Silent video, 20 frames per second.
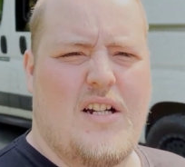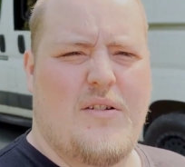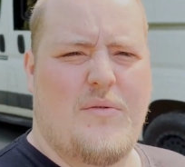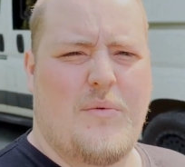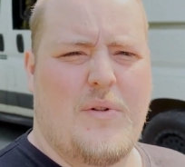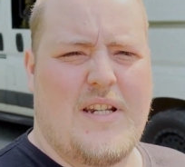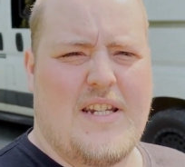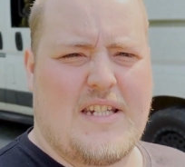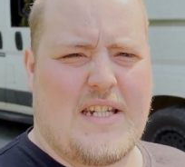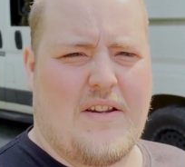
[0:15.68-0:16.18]

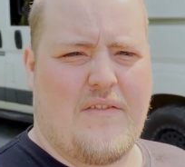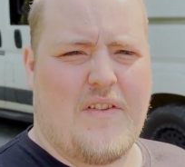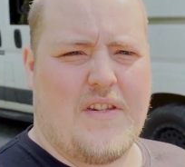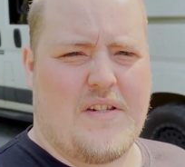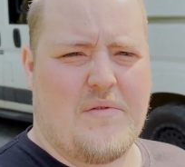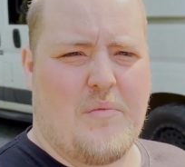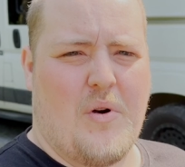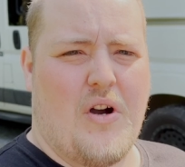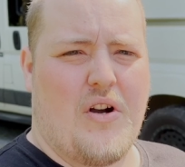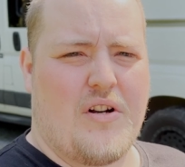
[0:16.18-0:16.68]
we need to give this
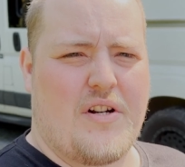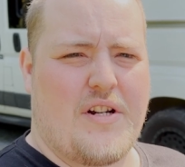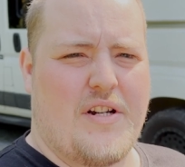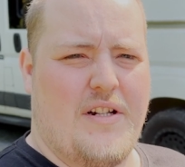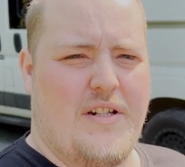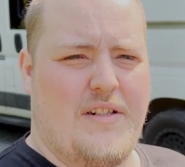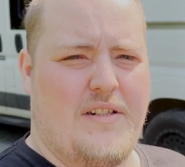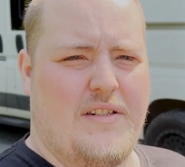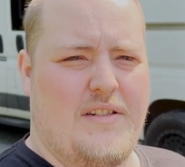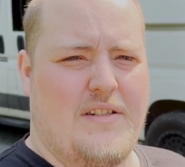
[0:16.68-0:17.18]
a wash
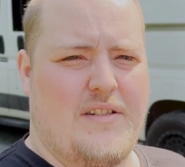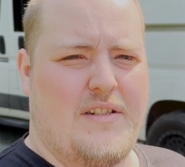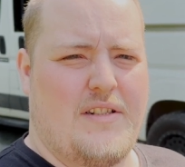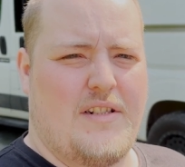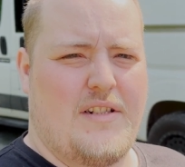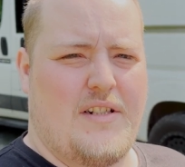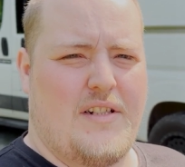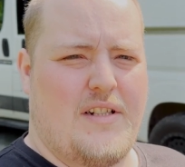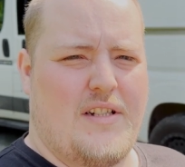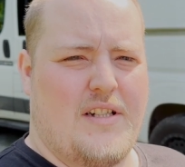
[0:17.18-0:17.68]

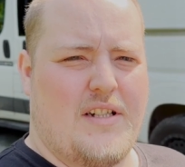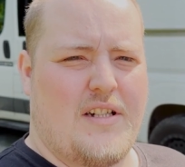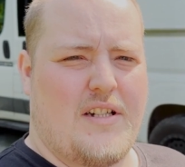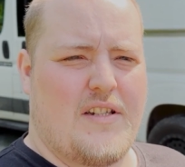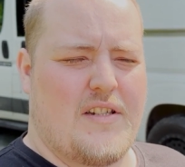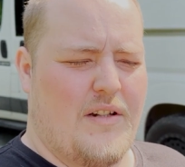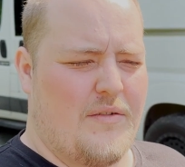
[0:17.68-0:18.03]
because